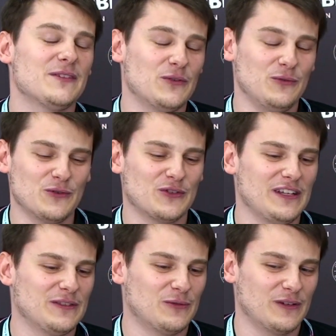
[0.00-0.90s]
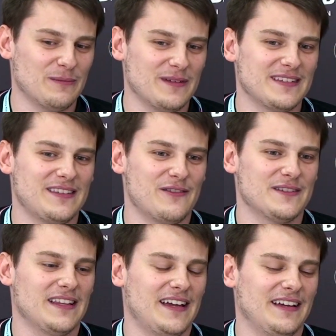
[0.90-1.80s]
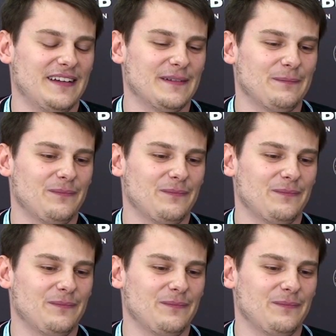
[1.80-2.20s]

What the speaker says: So usually in tournaments there is like